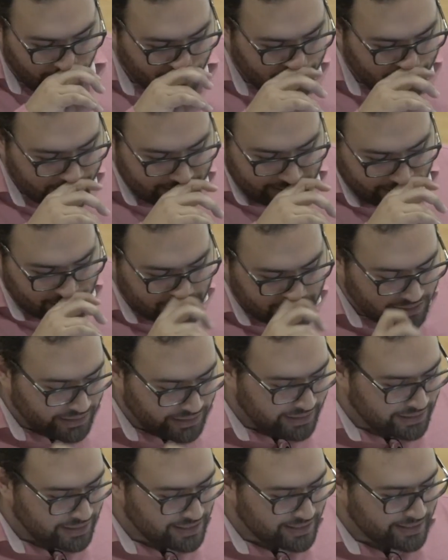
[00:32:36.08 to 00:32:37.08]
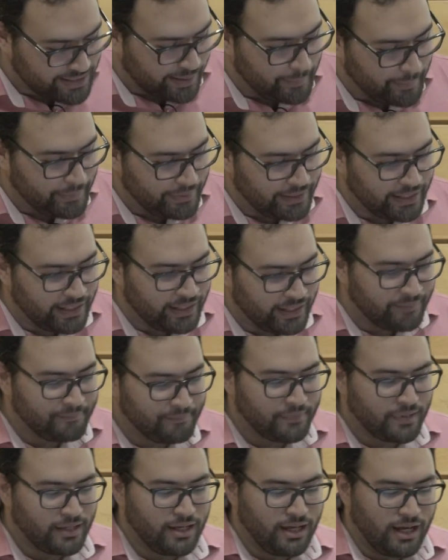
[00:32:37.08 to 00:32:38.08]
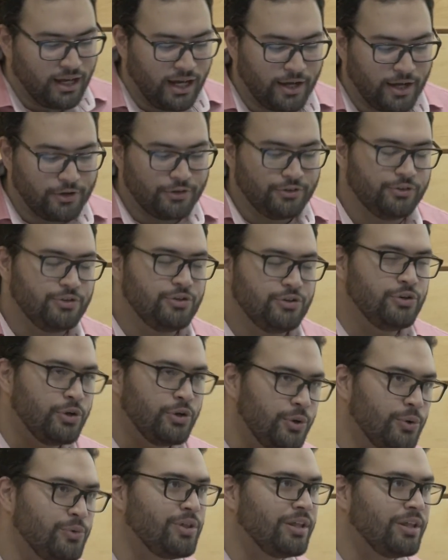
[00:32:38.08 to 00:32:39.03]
Essentially, this company knew